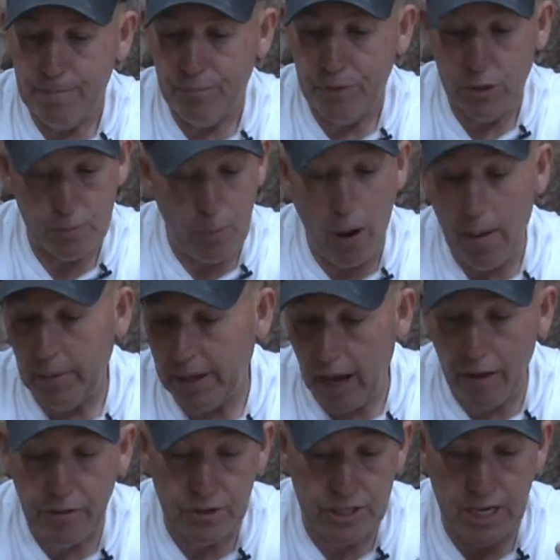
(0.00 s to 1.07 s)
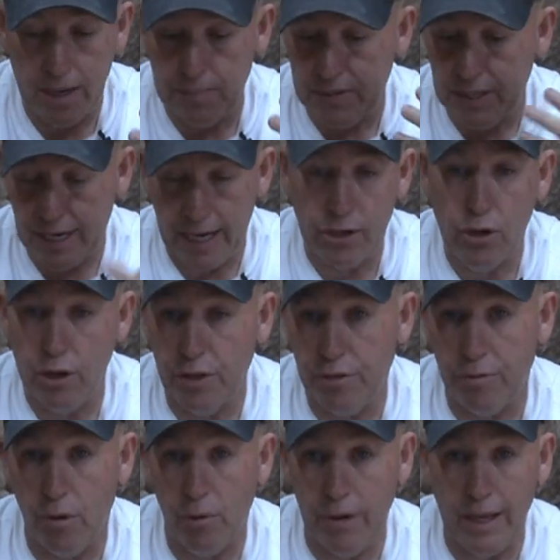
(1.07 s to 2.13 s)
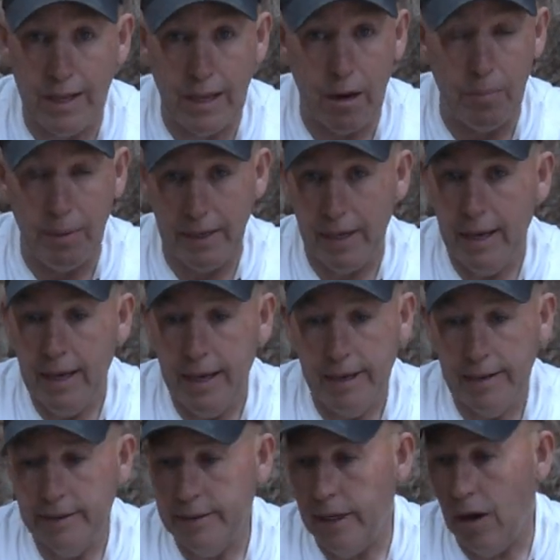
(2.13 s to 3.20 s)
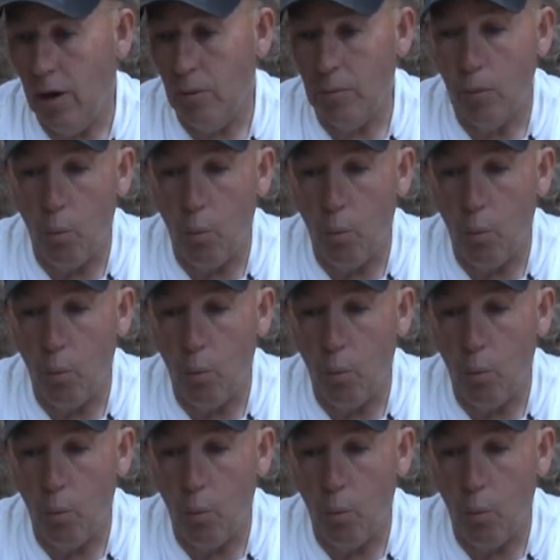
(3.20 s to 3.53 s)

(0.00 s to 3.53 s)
There's probably other tips that I could have thrown in there, but you know,